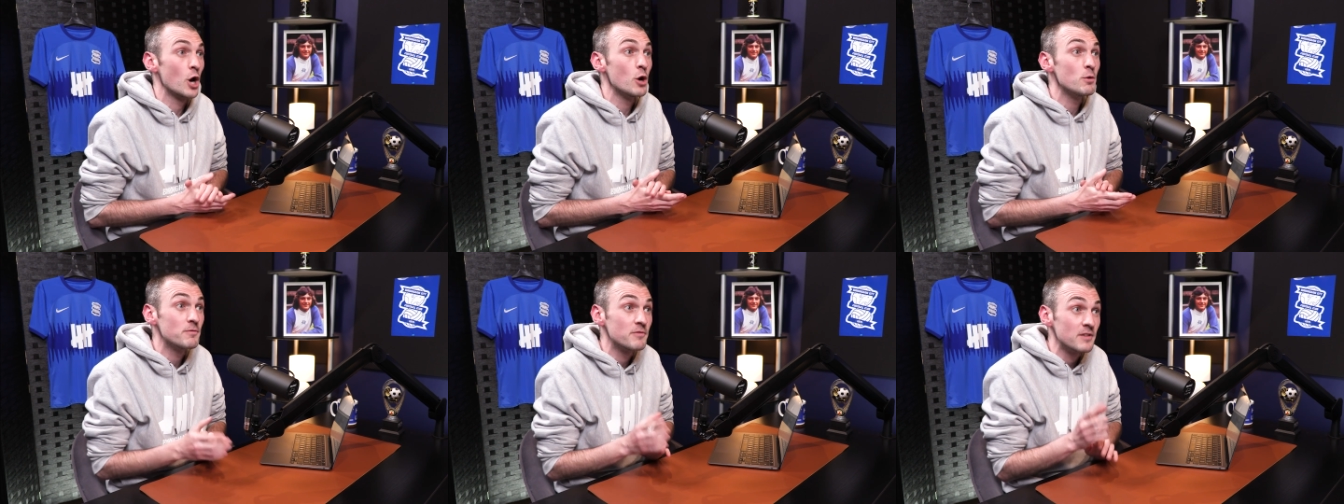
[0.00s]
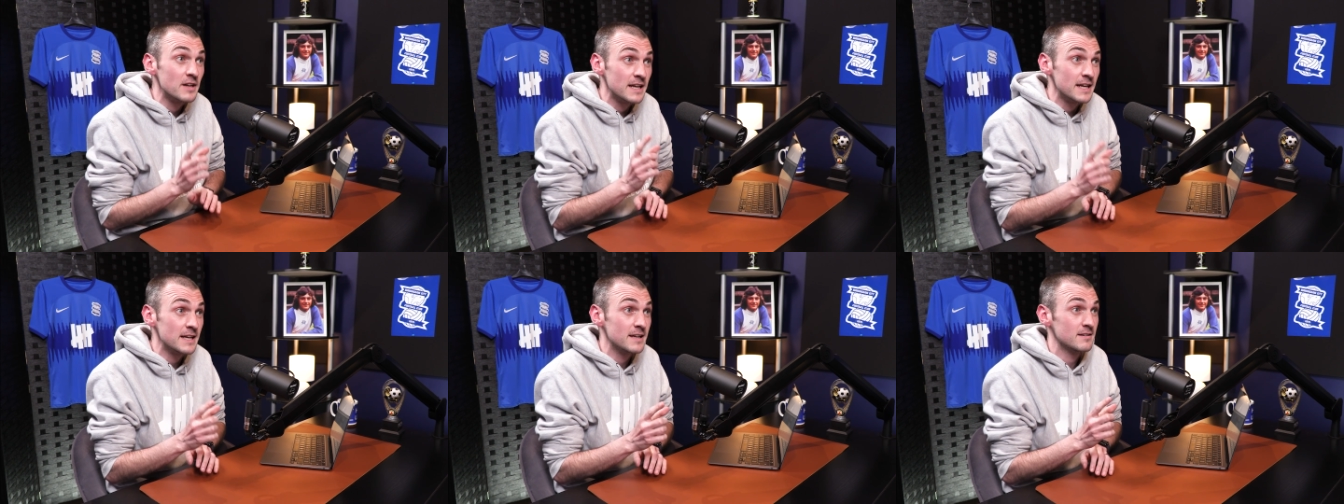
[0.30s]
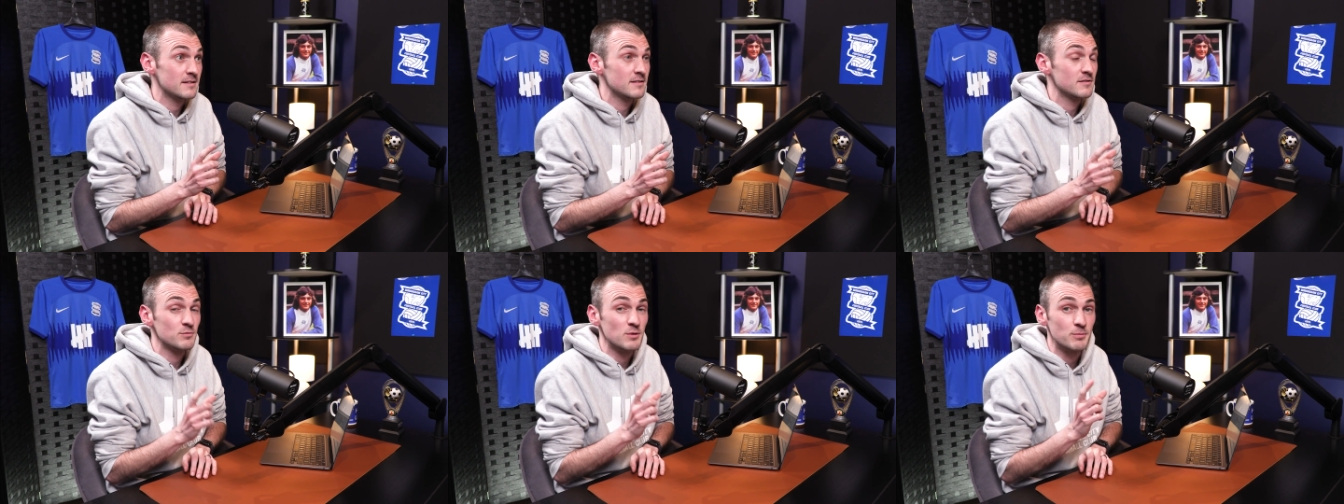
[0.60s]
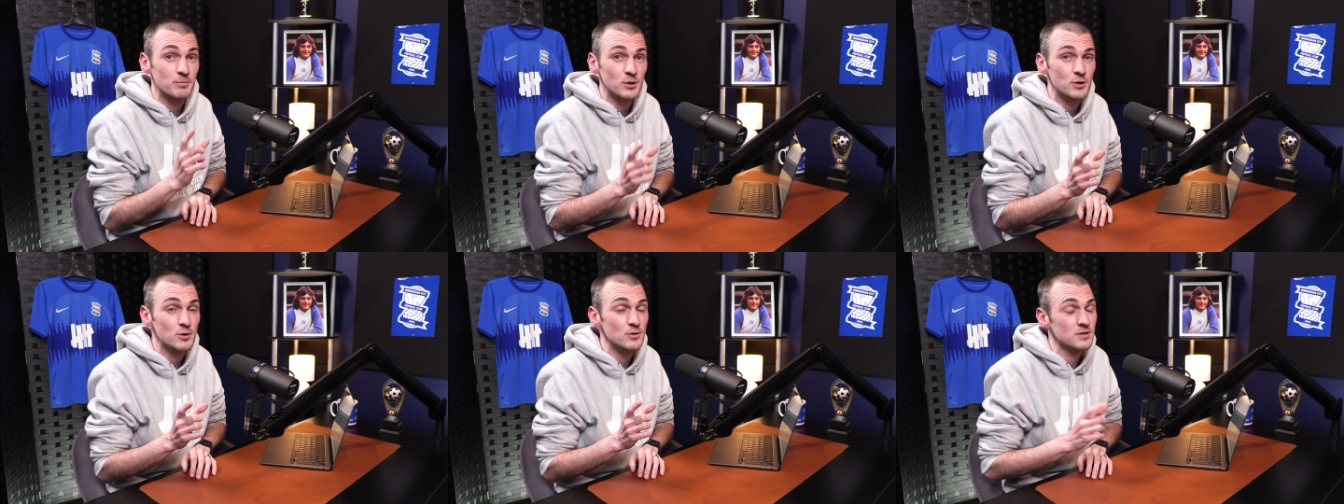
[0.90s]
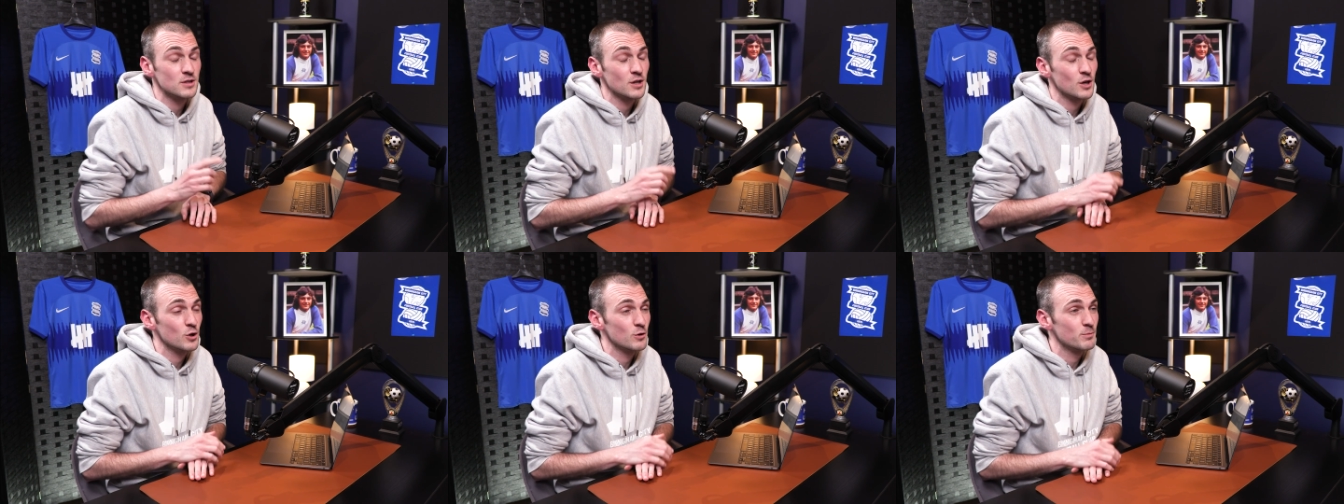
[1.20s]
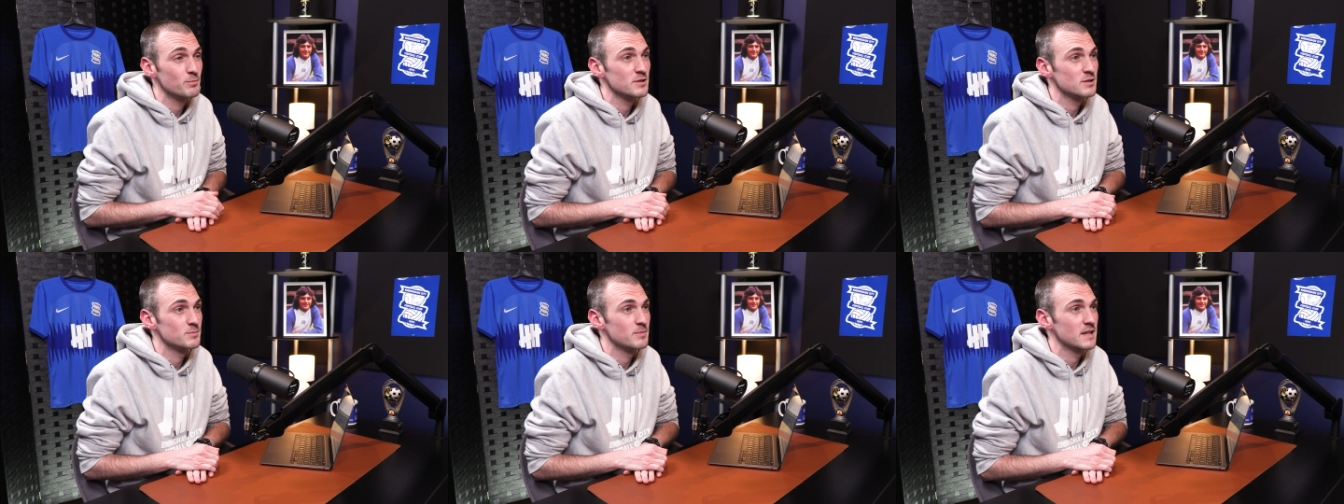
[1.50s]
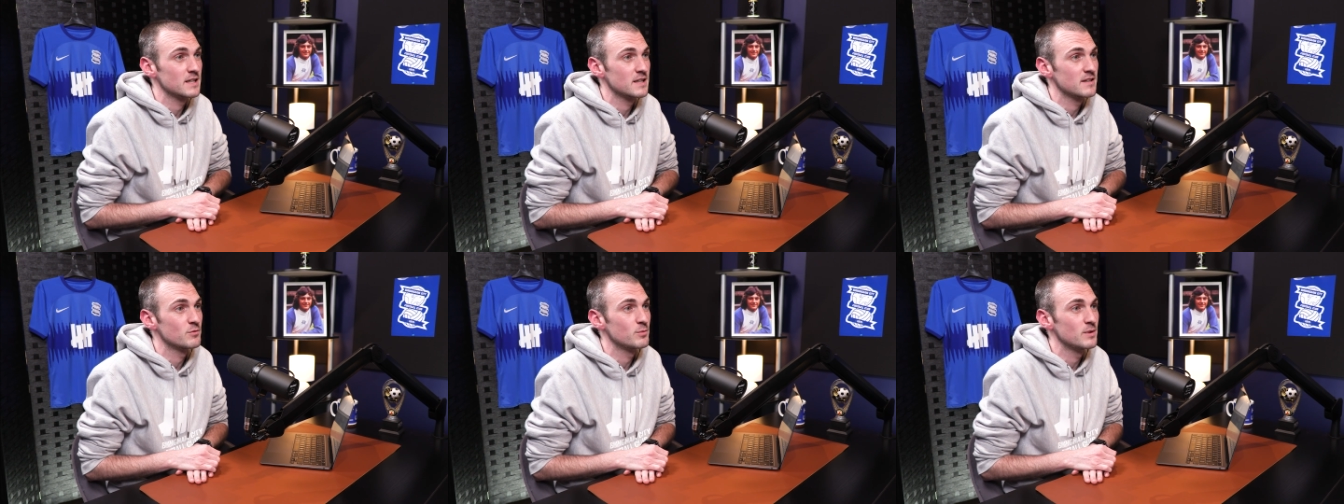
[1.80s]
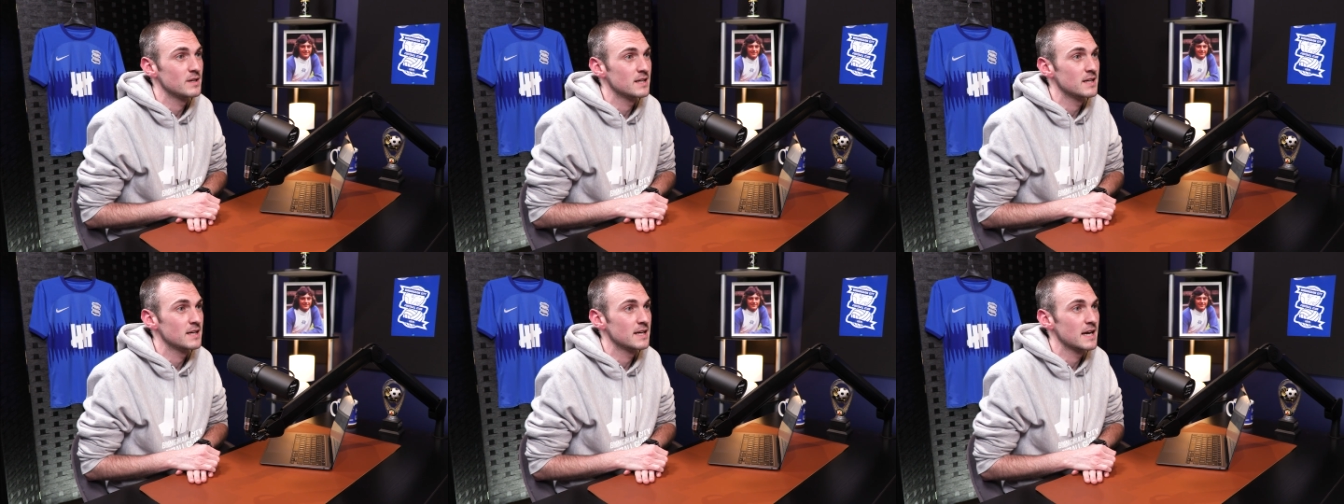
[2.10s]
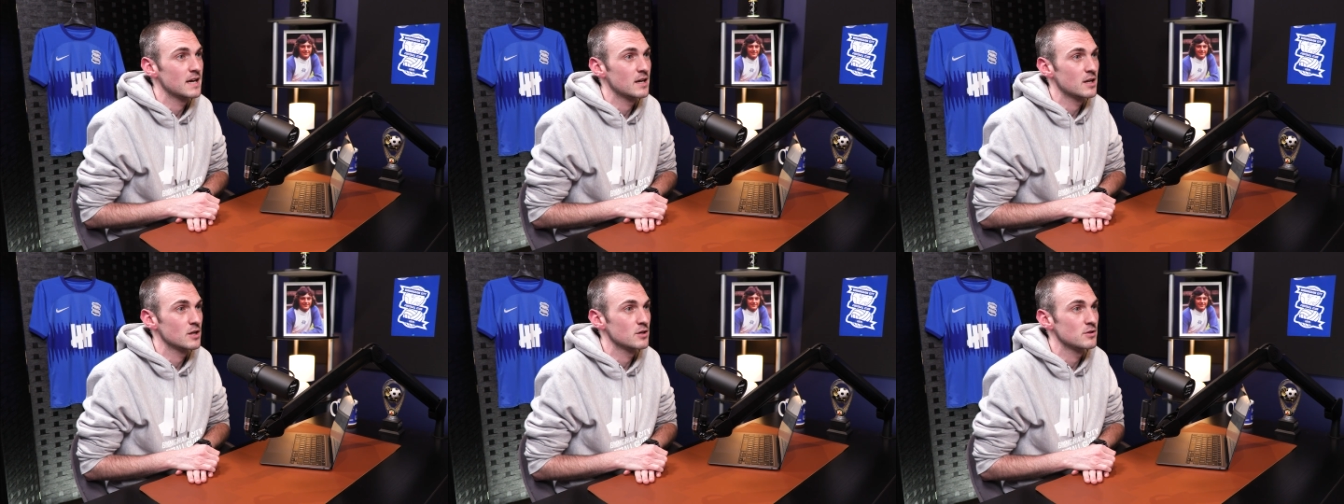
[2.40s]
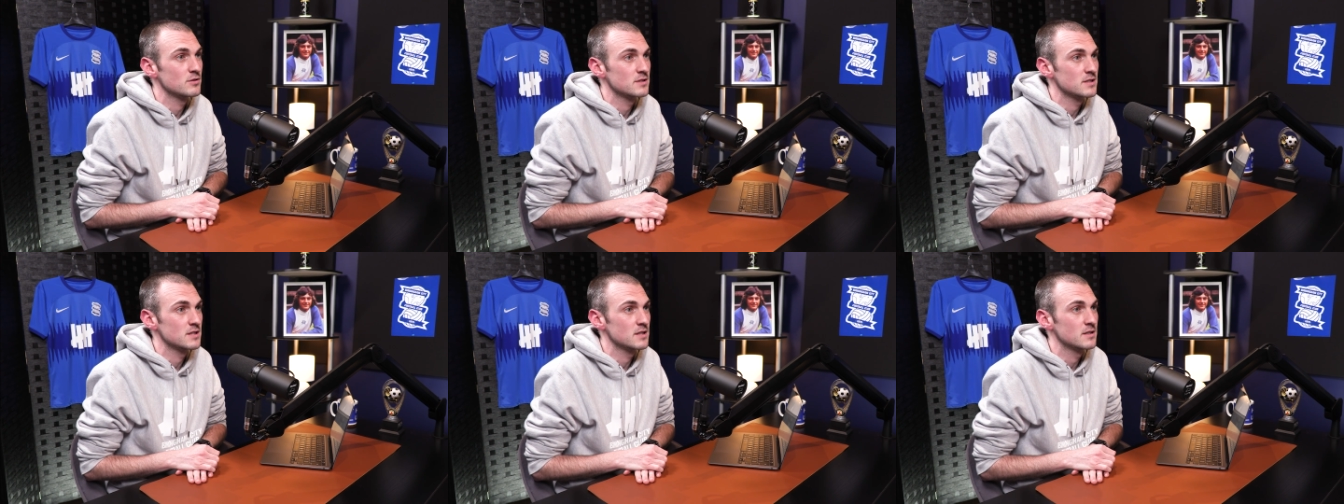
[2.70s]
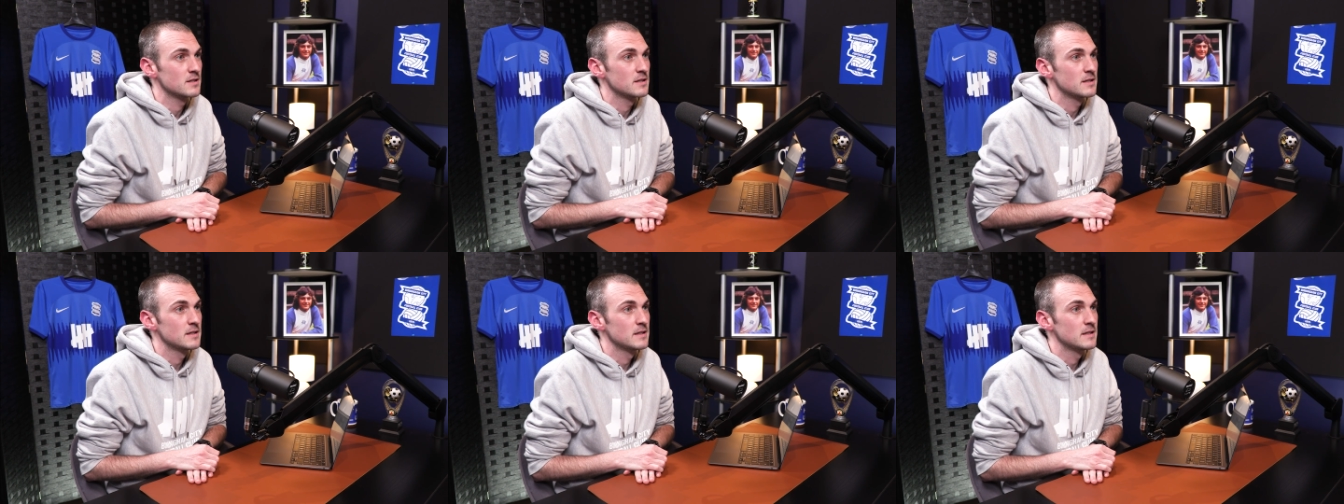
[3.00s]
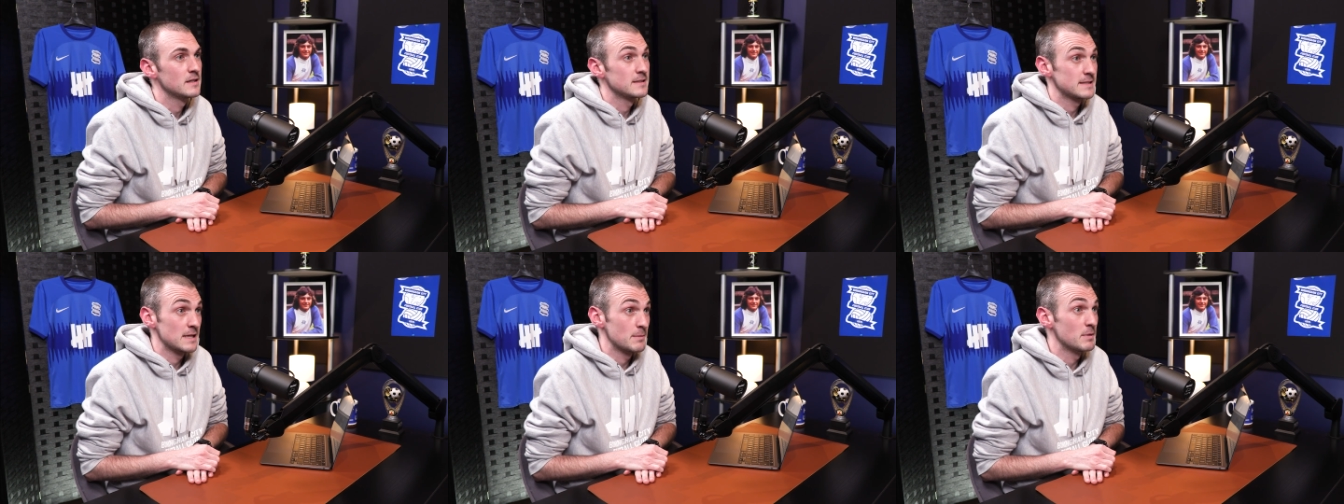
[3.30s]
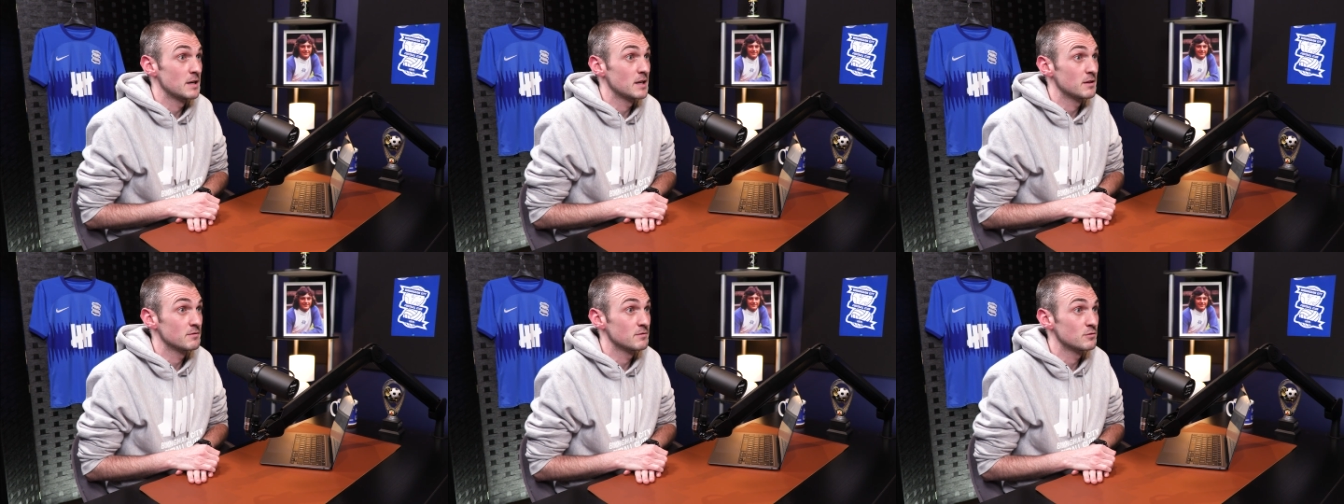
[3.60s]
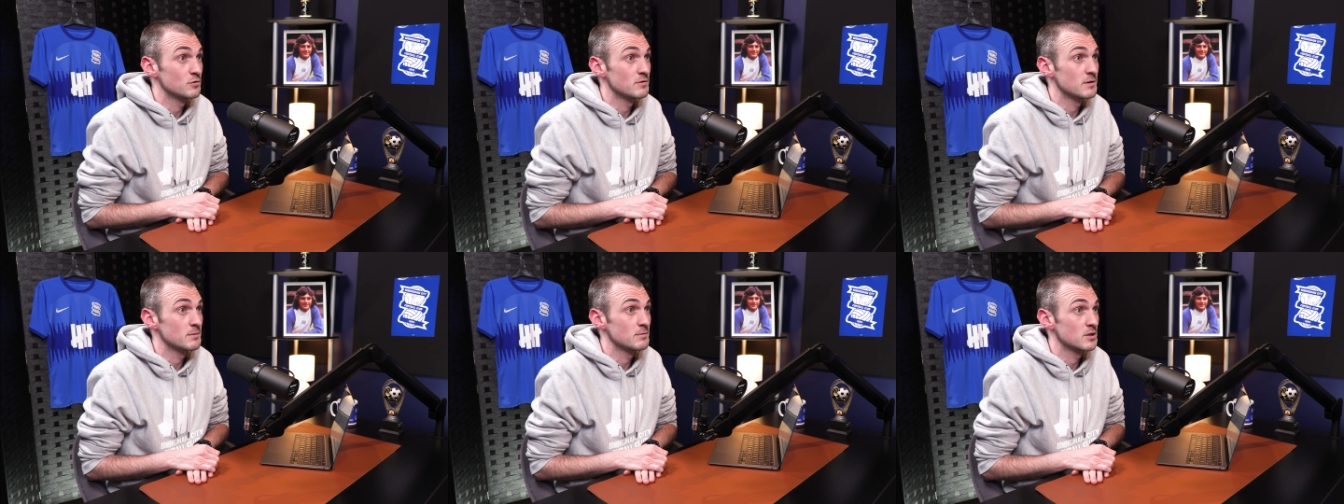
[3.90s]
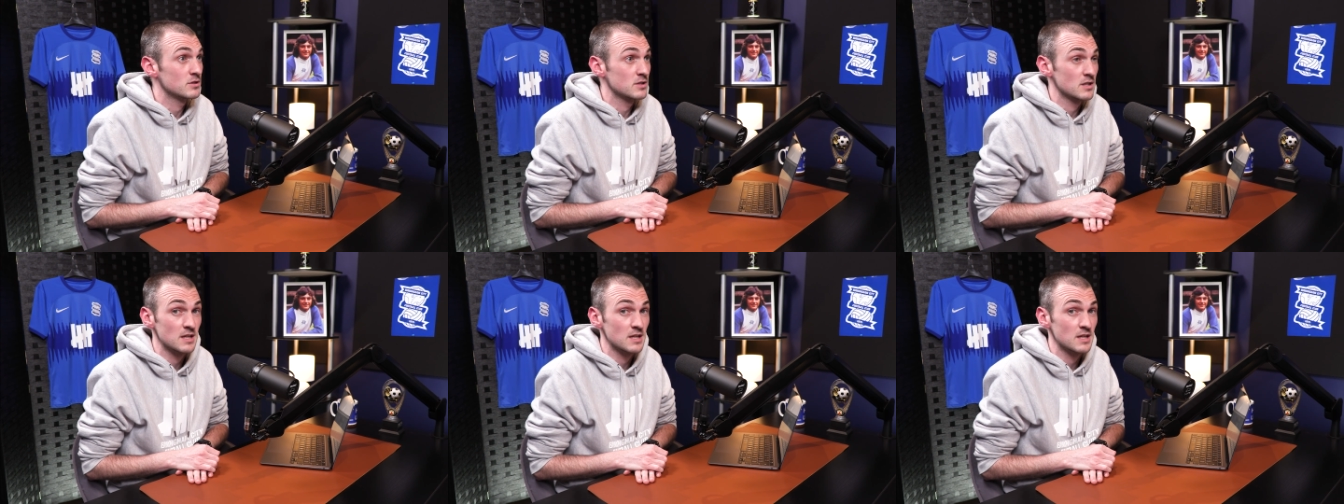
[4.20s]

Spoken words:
hopefully, from a Blues and a club perspective, we can get close to 10 million for him. 'Cause